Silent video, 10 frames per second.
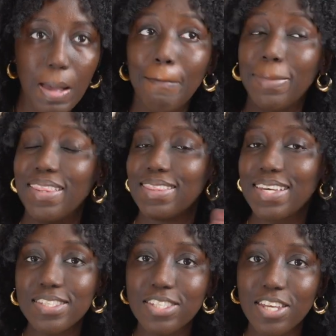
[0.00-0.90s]
But
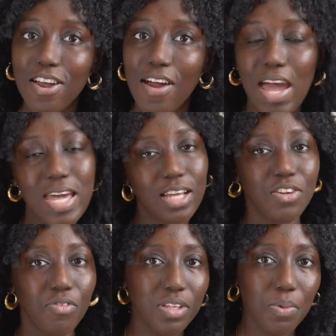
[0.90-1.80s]
this year, I actually
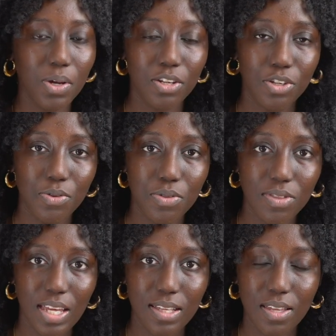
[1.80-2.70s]
really want to do
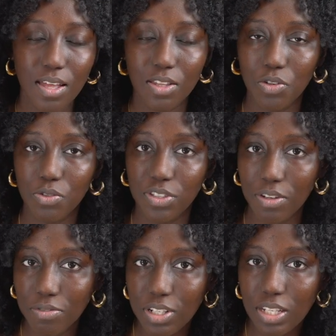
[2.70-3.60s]
things a little
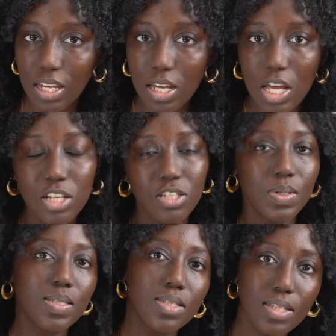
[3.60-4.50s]
differently. So
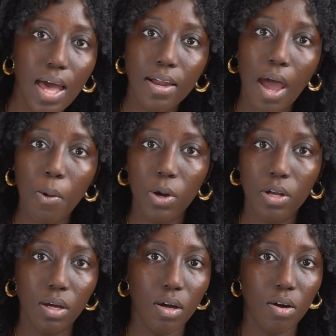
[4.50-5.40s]
instead, I want
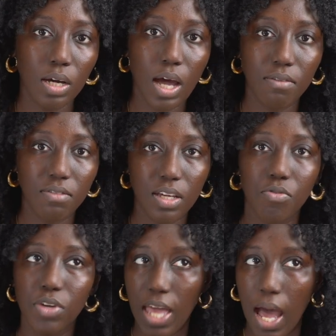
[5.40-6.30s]
to kind of like
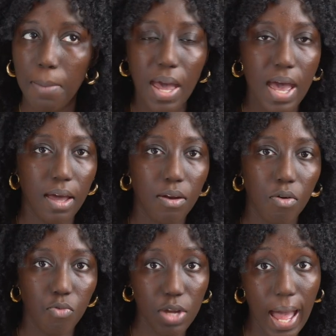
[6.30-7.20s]
recap and
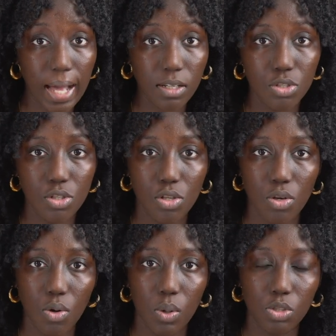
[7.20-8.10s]
react
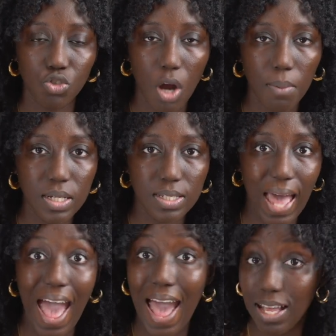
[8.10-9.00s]
to dramas
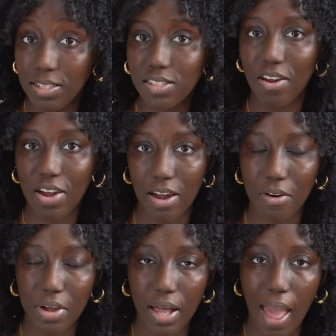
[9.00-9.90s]
as they're
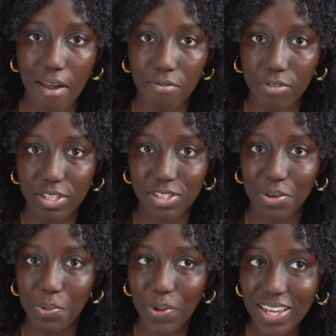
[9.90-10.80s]
airing every
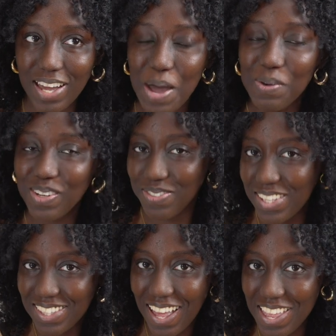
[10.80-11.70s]
single week, which
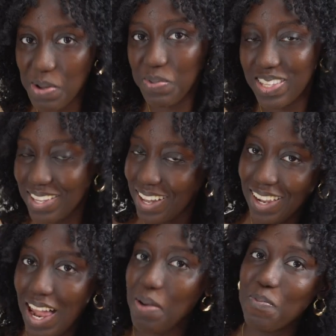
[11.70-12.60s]
means that you'll be seeing a
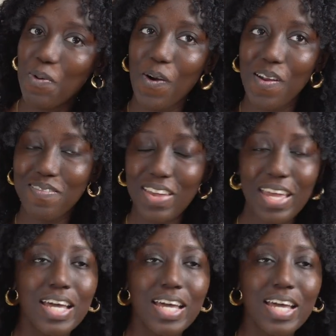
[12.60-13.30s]
lot more of me.